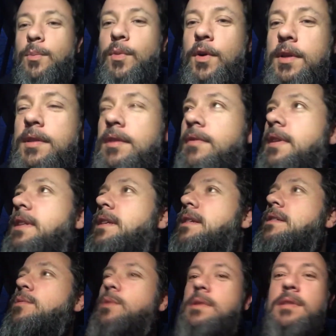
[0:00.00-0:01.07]
point of it
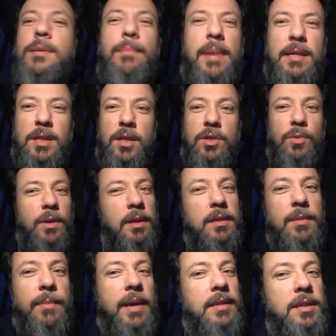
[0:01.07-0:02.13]
is. What's the message? What is
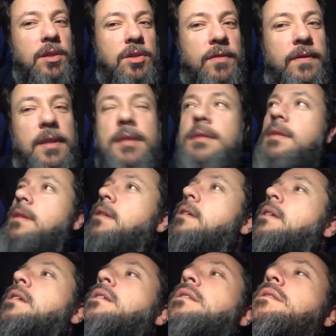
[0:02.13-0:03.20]
the message of this
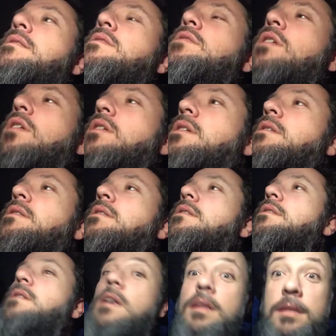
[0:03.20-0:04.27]
song?
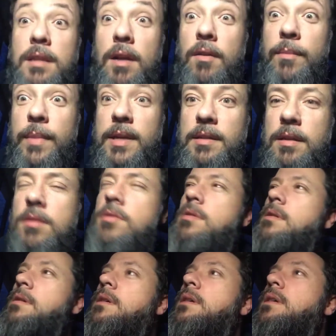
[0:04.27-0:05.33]
Is there a
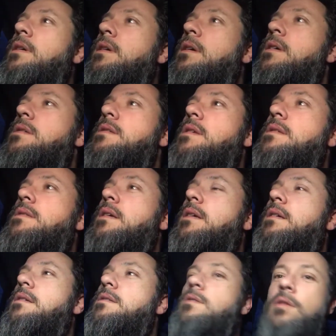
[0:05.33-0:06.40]
message? Is this
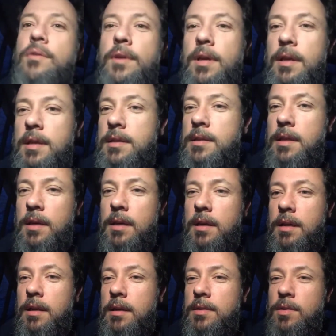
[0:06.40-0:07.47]
like a
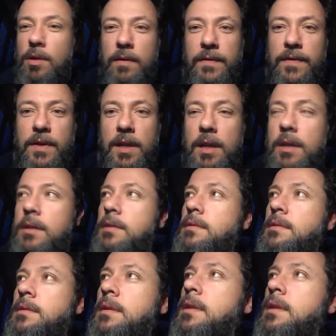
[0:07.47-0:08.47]
surrealistic sort of video?